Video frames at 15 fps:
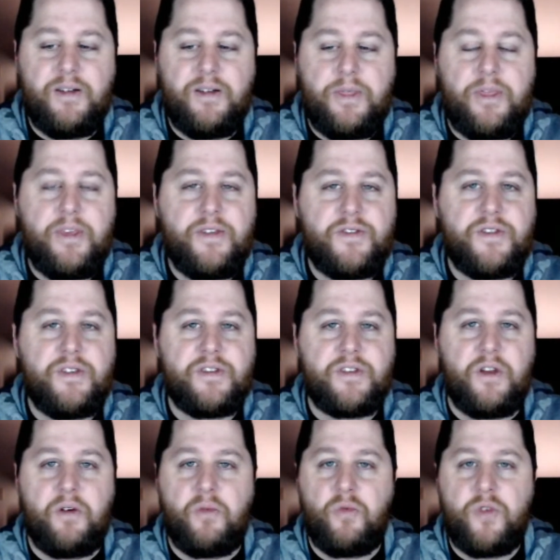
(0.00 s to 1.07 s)
This is
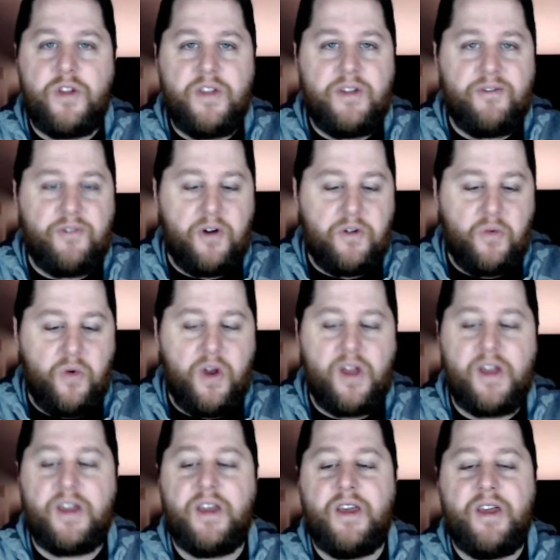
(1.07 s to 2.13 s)
a really fun
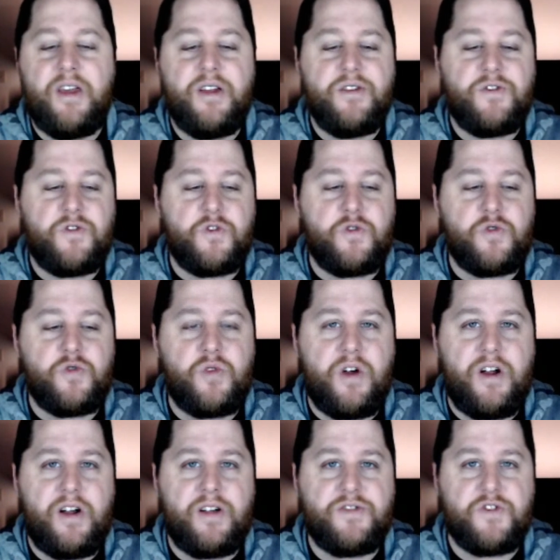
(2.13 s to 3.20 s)
way
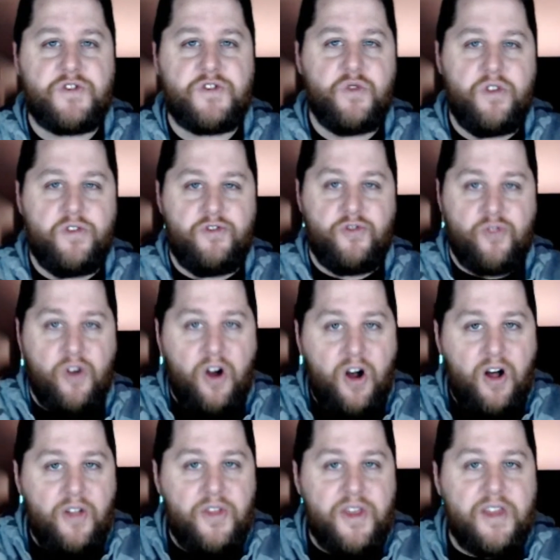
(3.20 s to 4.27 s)
to just sort of
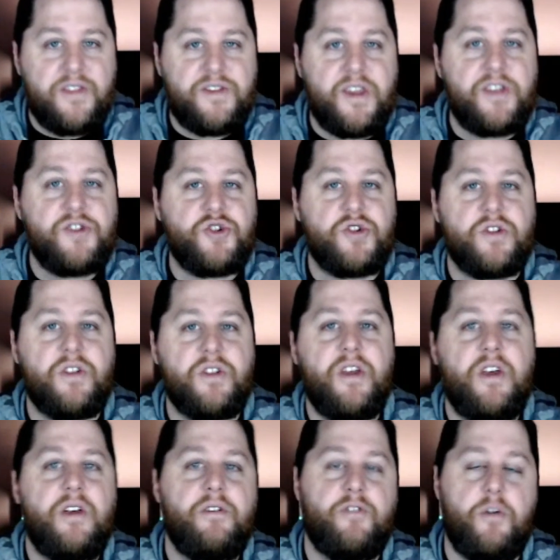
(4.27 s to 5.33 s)
draw the attention
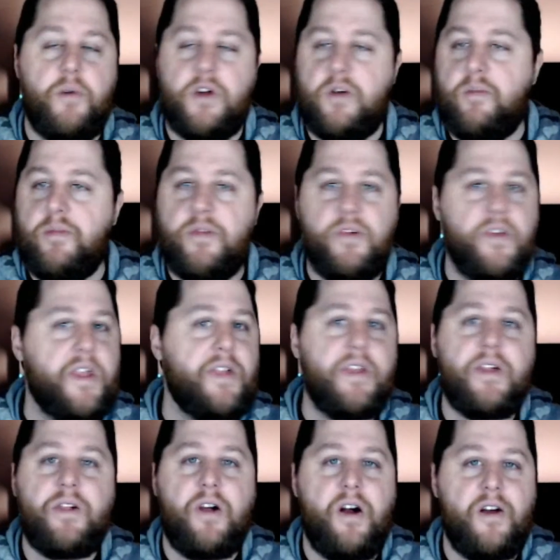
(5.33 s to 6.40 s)
from a completely
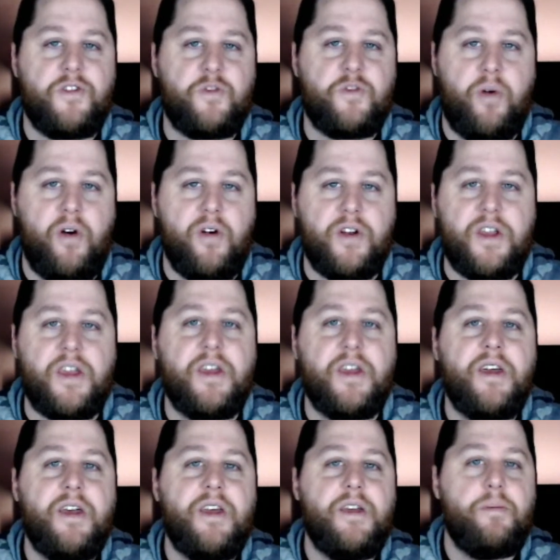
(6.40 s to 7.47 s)
lost party
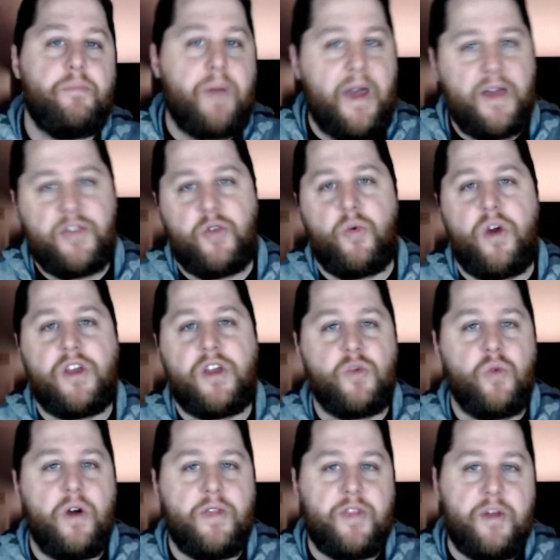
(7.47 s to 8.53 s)
back the way you
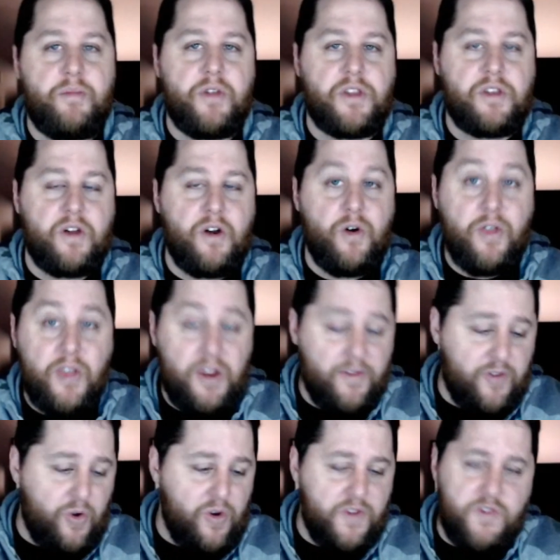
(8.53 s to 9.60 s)
want them to go. And then, of
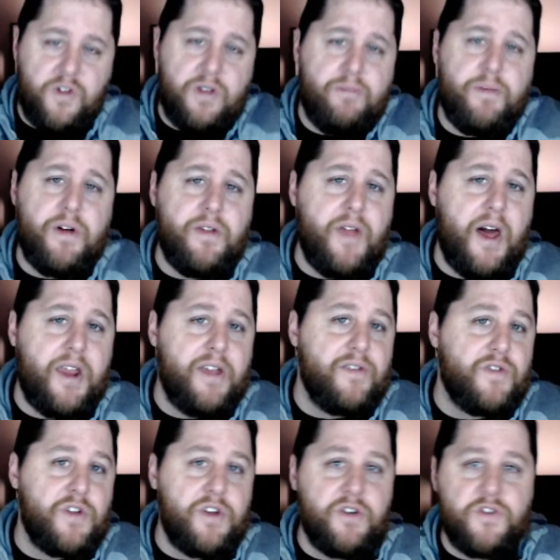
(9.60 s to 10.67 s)
course, you can build that
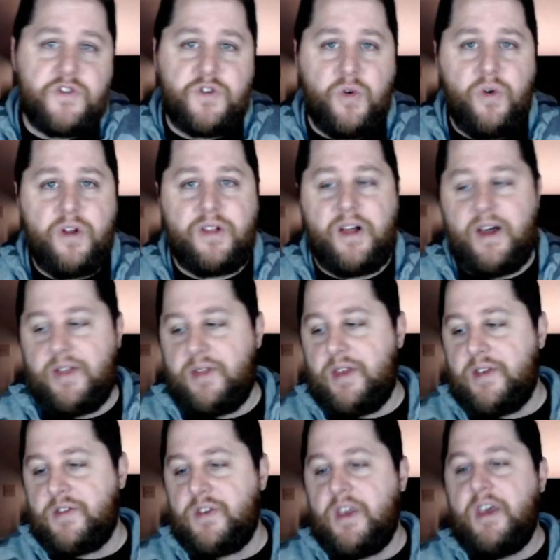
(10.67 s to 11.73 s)
into your storyline.
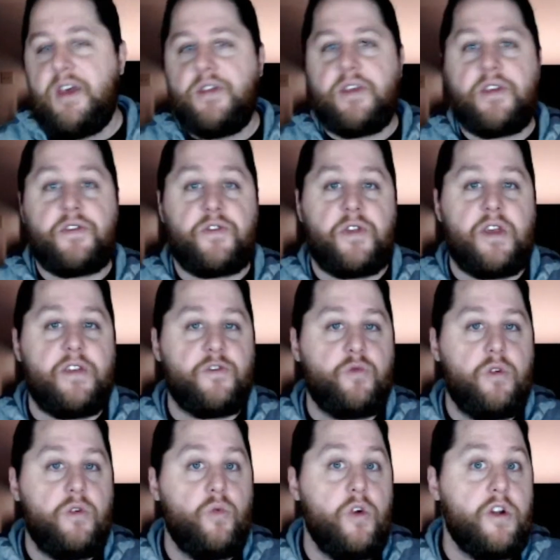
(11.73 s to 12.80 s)
These thieves
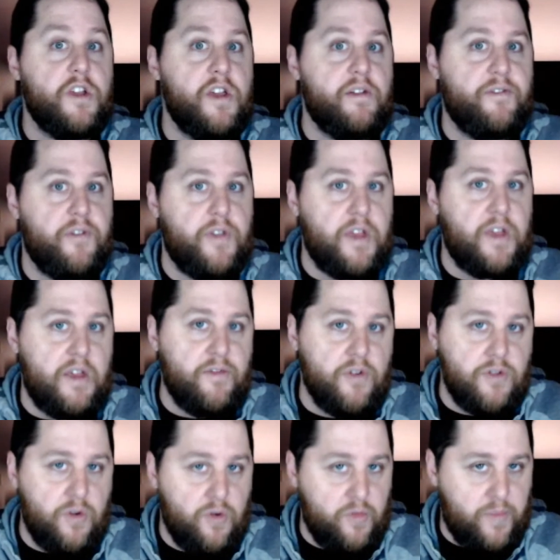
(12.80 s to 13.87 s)
were working for the evil
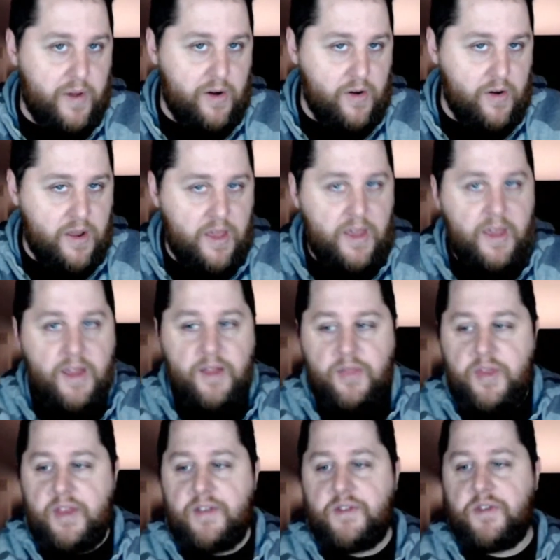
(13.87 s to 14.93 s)
Lord Baron.
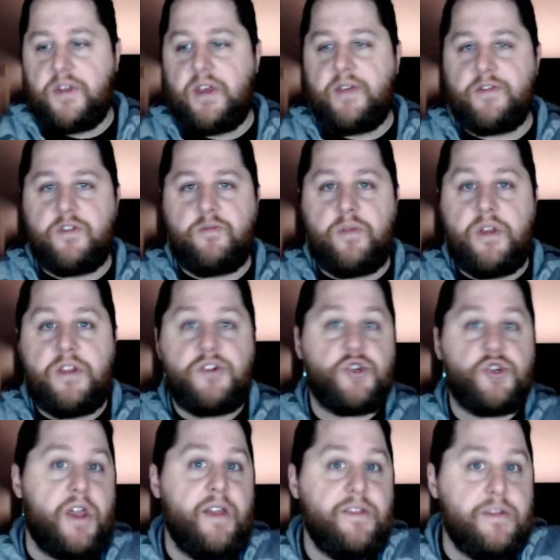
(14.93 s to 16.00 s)
These thieves have been
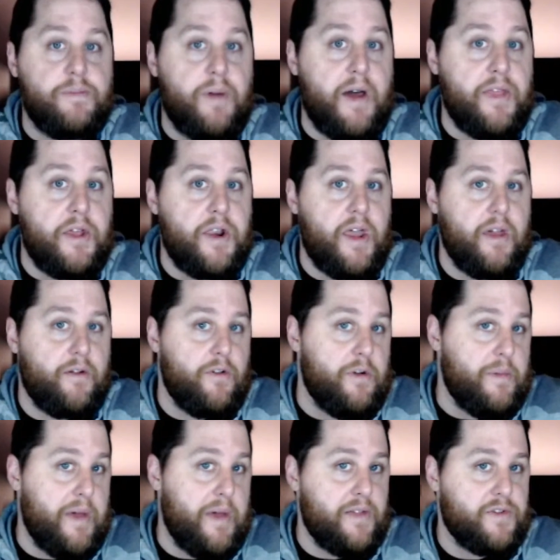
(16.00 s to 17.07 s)
enchanted by the
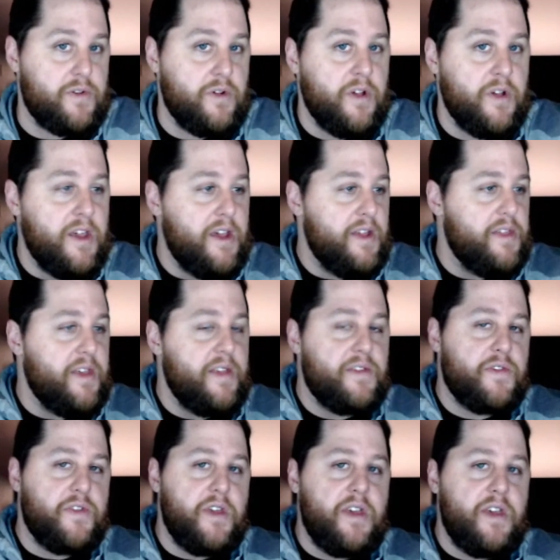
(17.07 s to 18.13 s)
necromancer. These
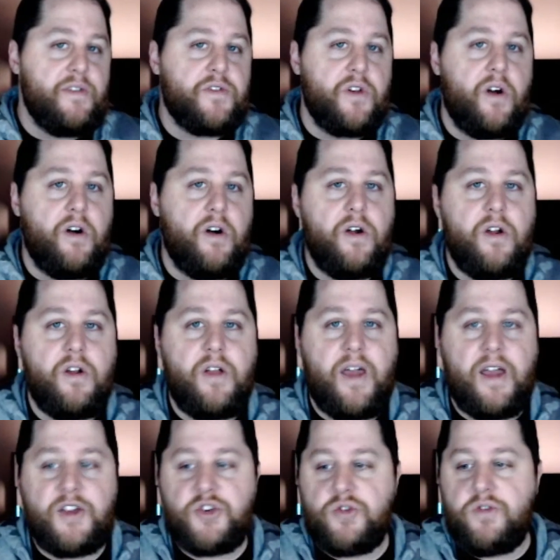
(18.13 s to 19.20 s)
thieves are
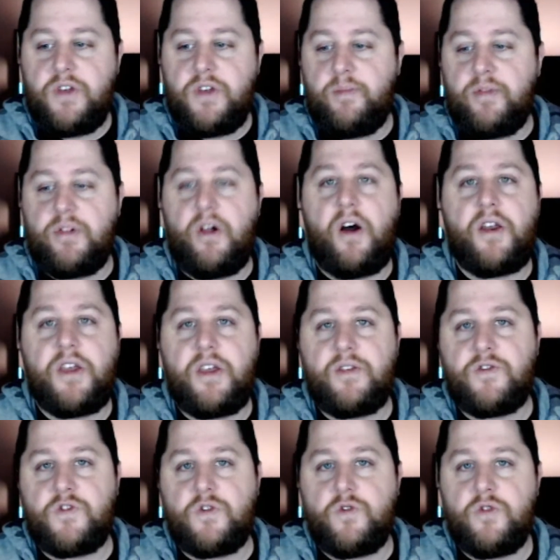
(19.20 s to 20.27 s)
actually
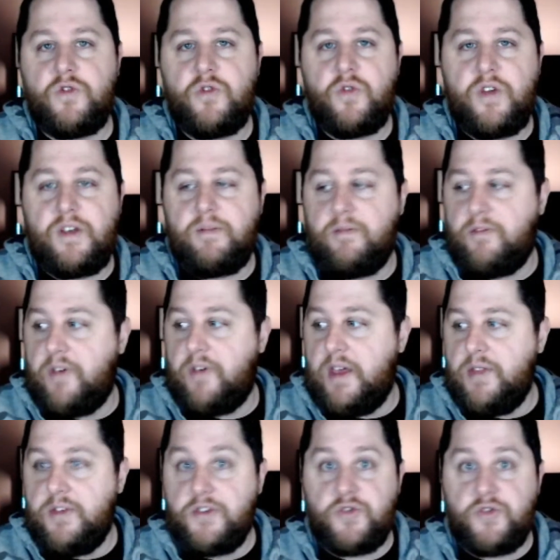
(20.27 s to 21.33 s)
plotting to
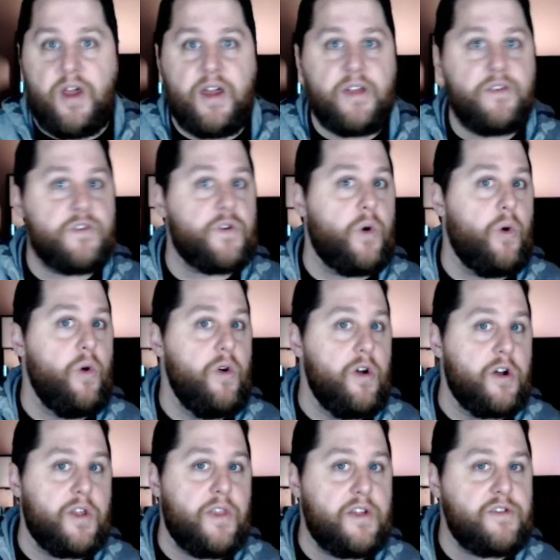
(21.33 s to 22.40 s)
invade the dragon's
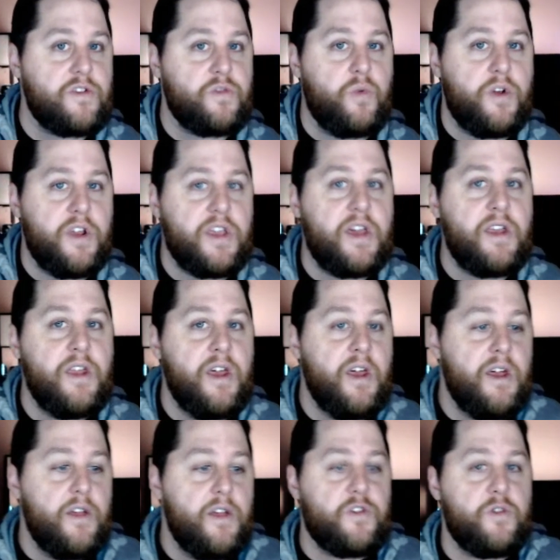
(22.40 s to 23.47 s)
hoard, and they just want to get
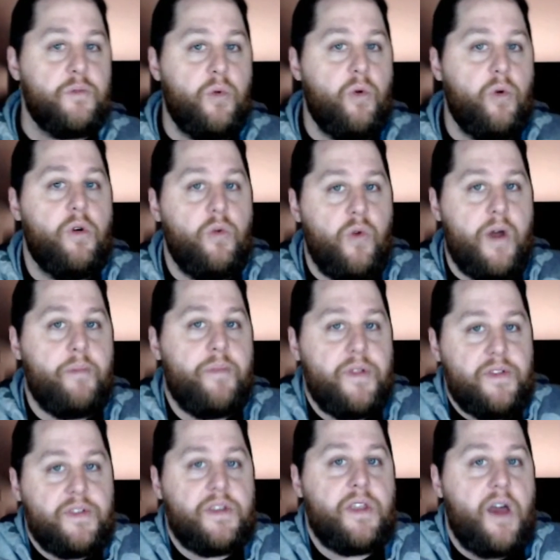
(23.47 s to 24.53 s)
some more
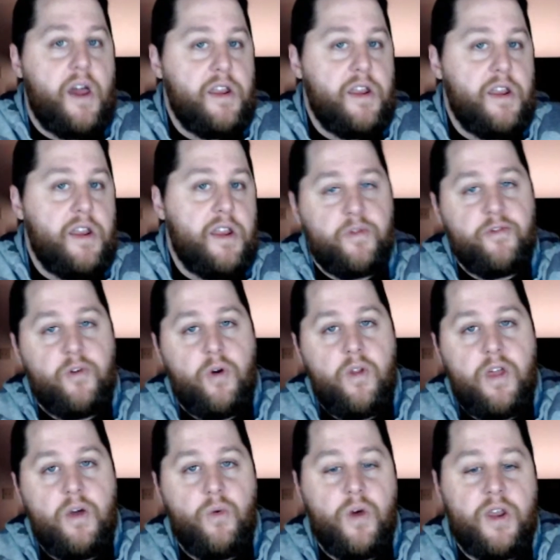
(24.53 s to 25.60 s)
weapons and items before
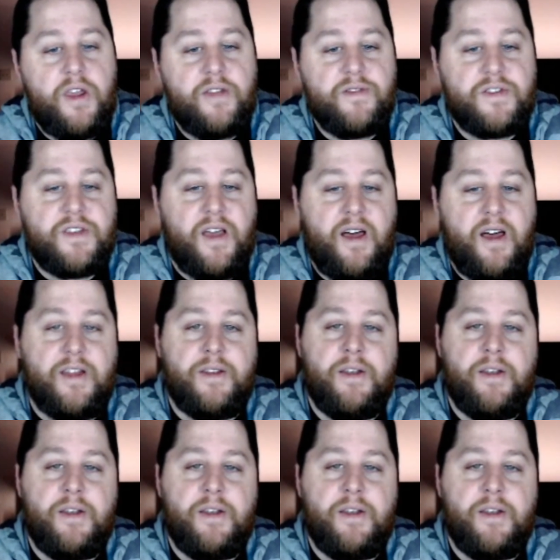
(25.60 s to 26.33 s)
they went inside.